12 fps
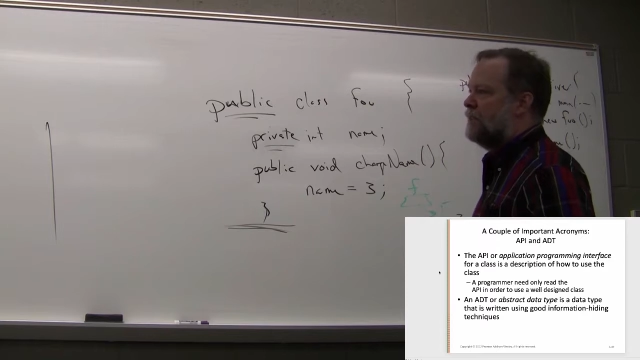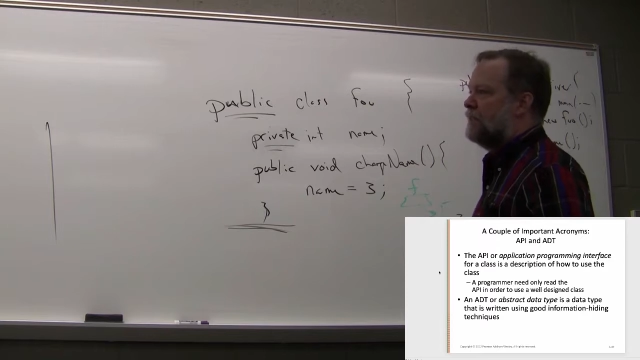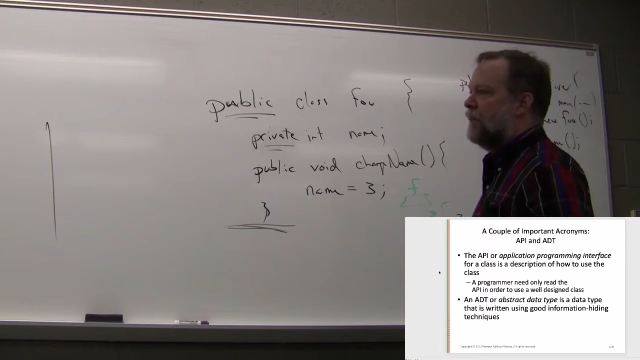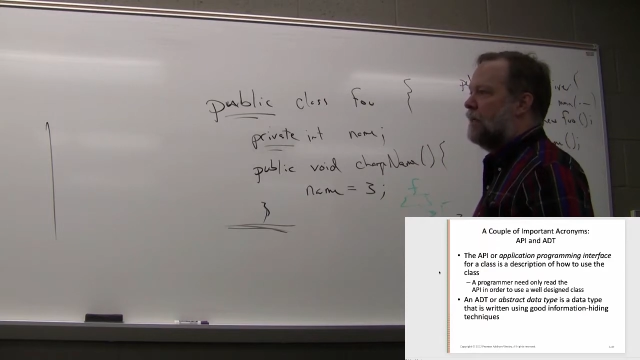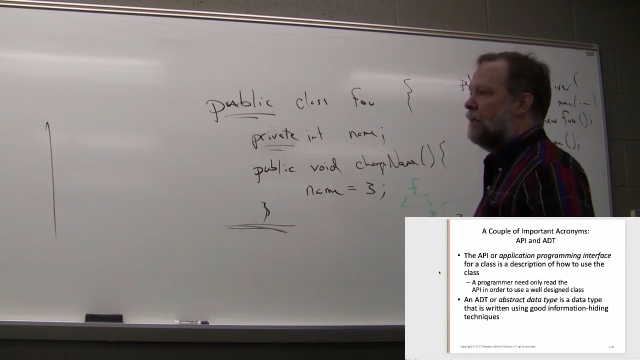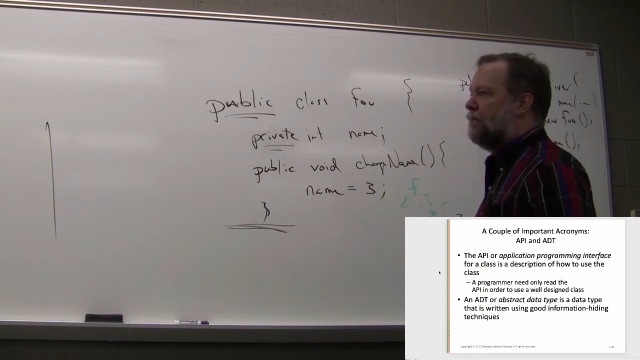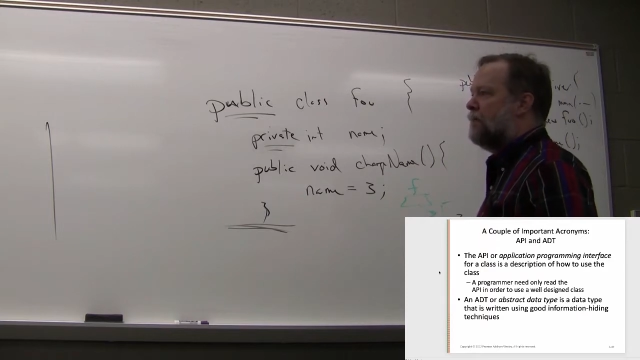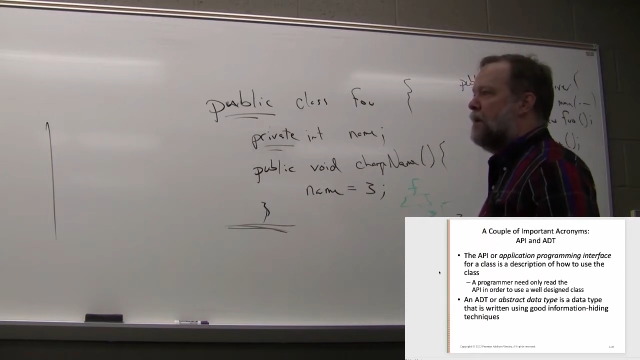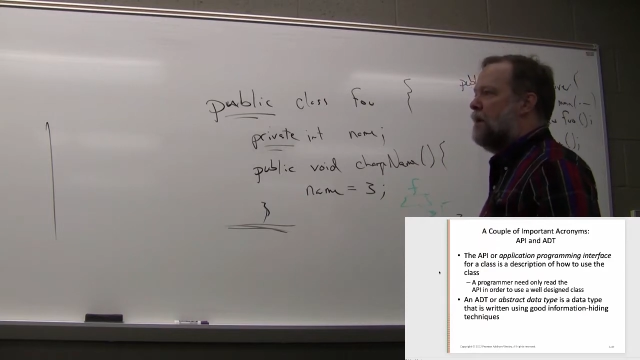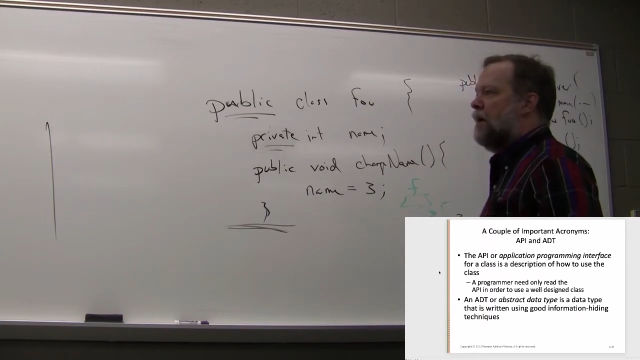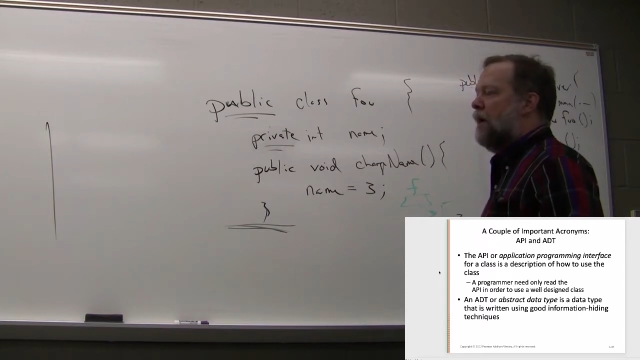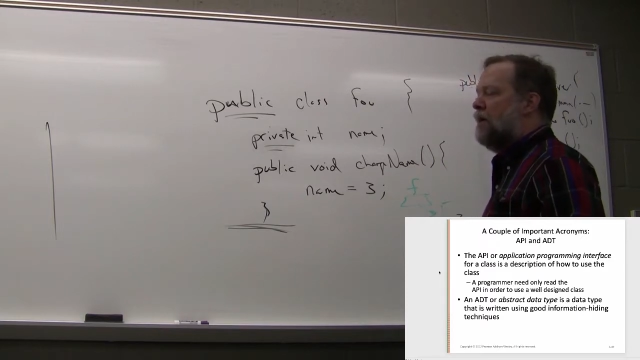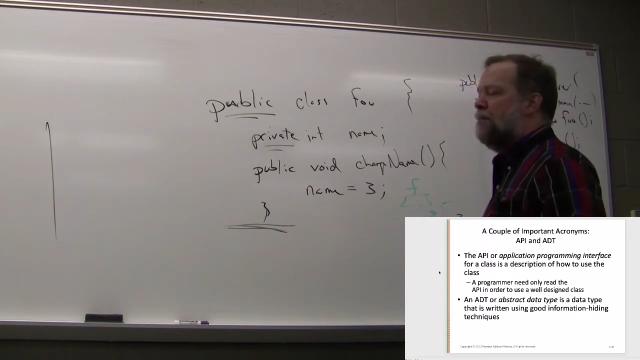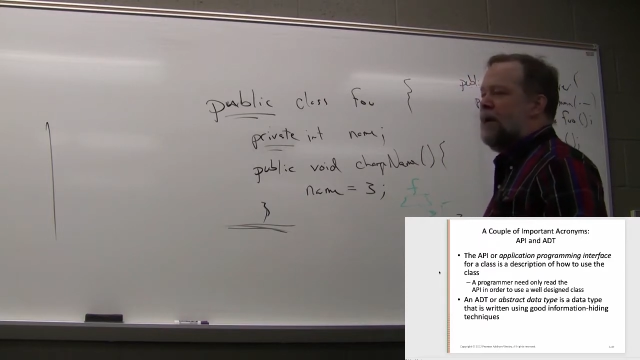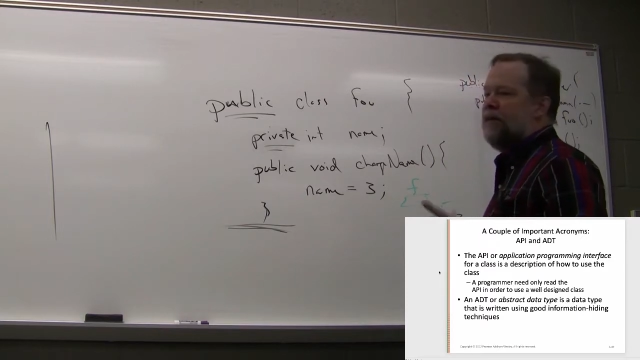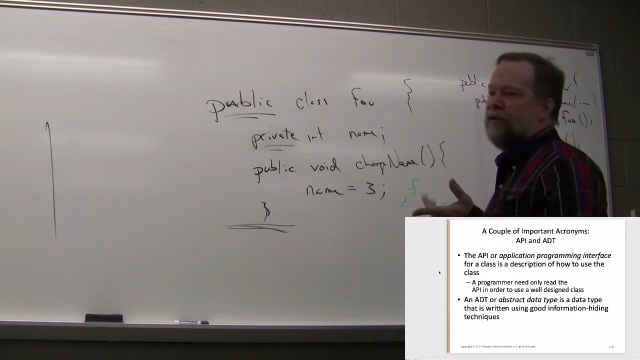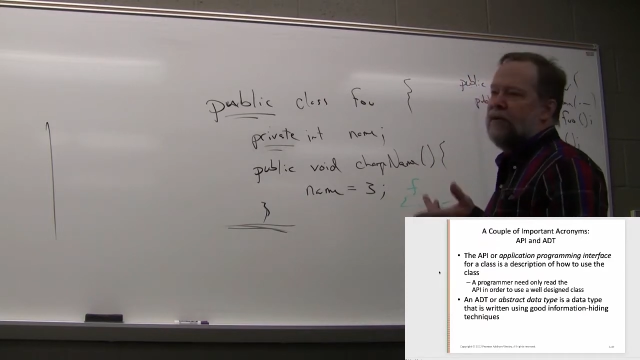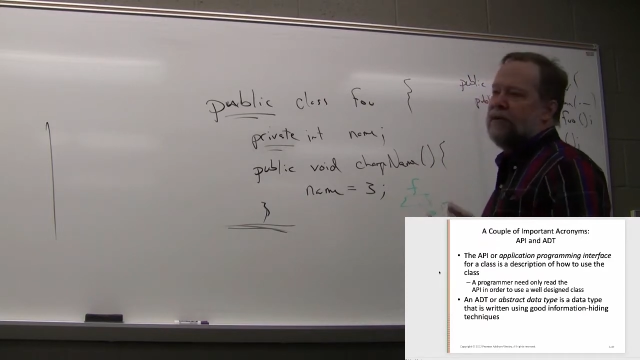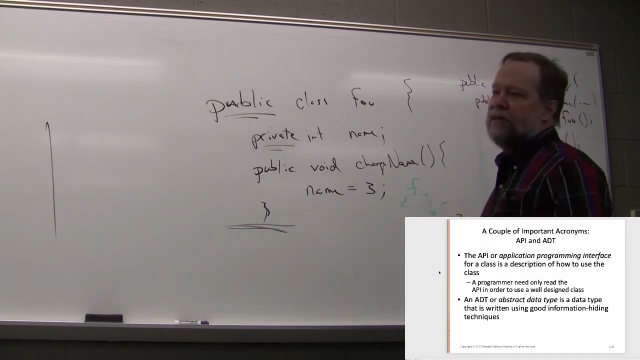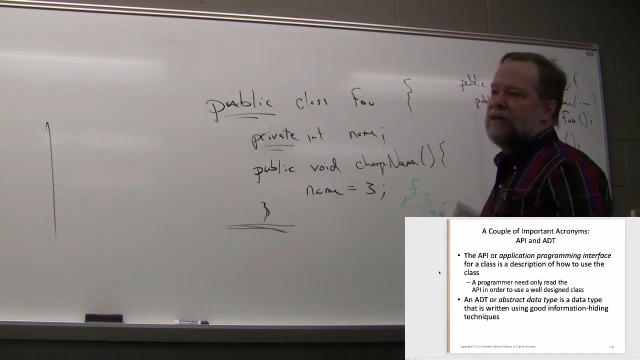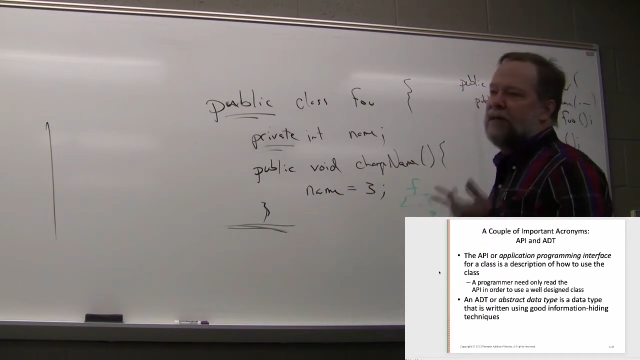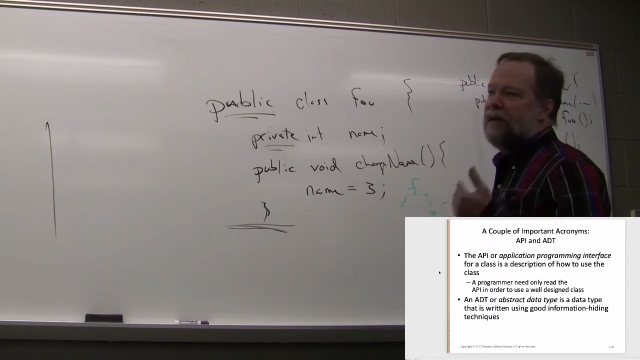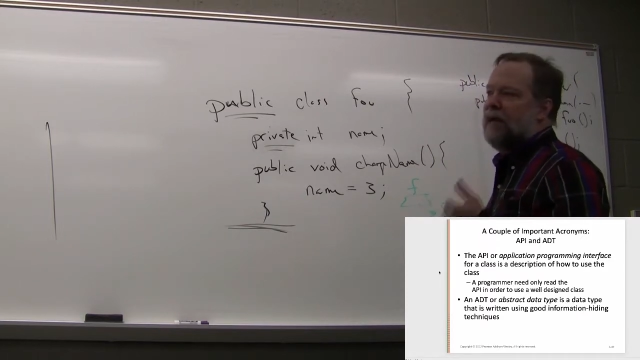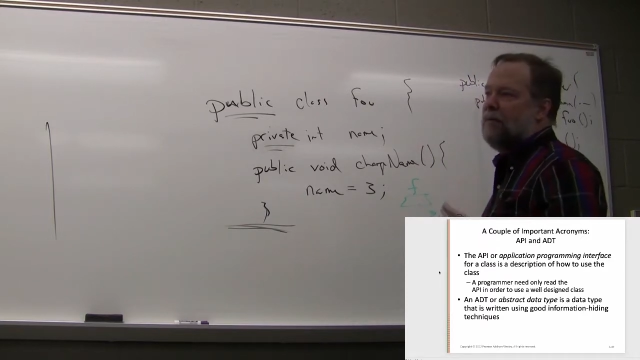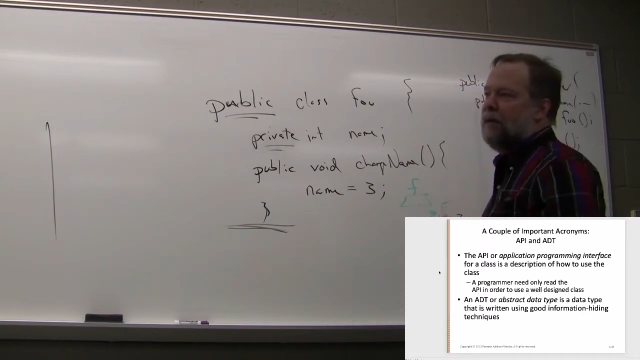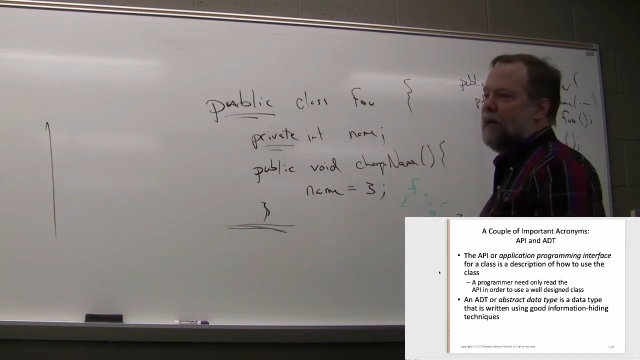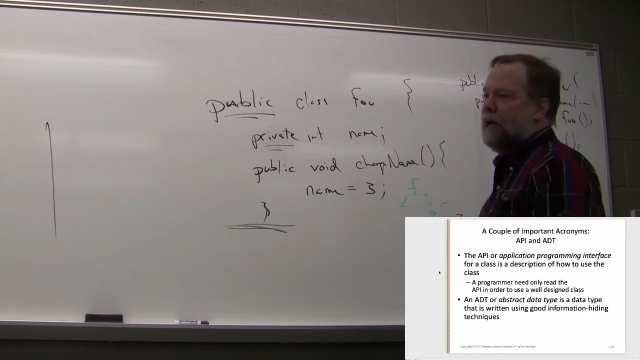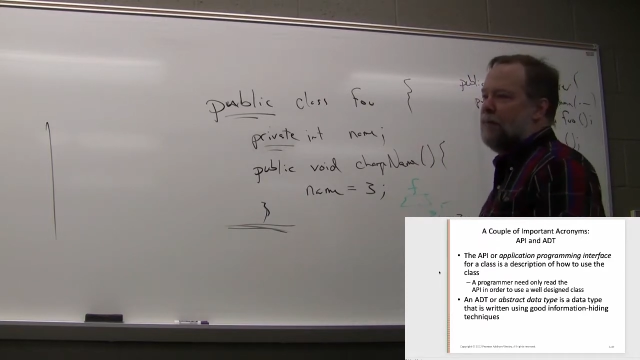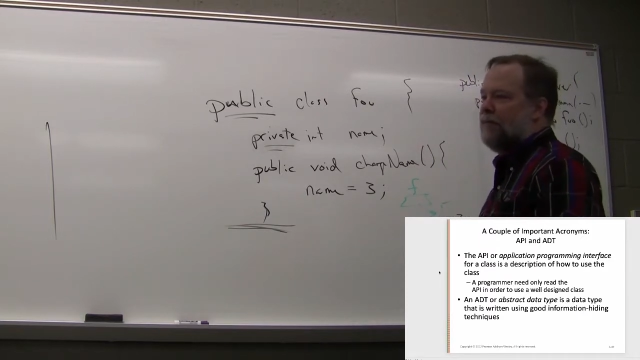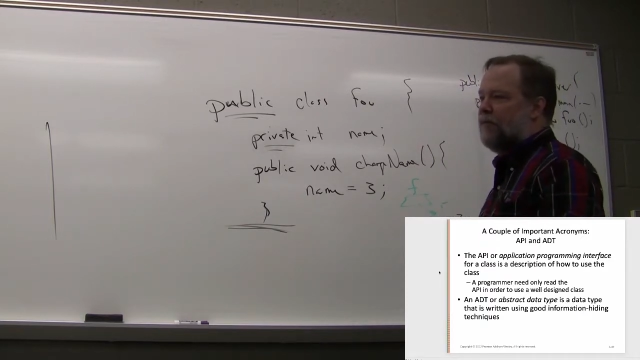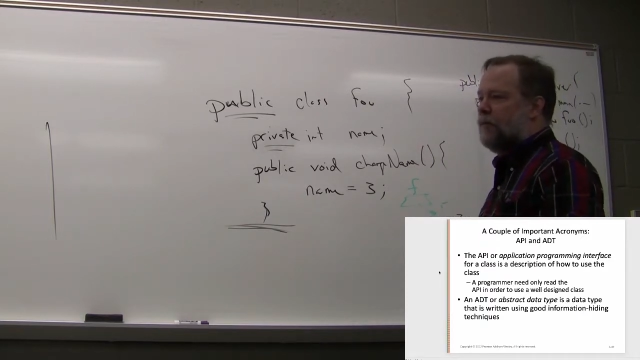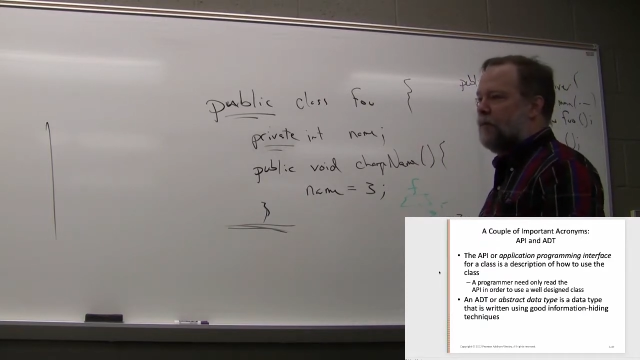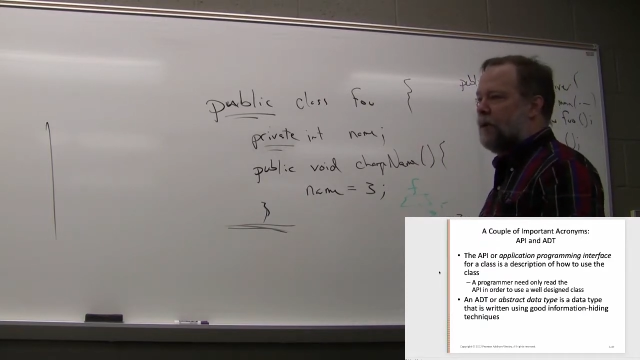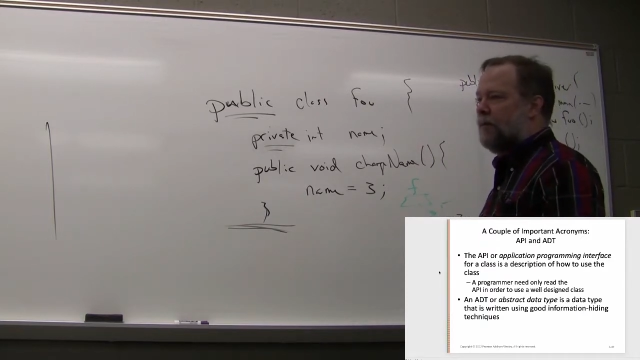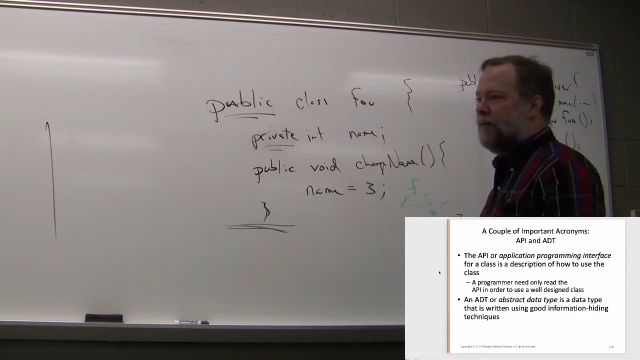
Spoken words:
subtle. And you may have heard the term API before.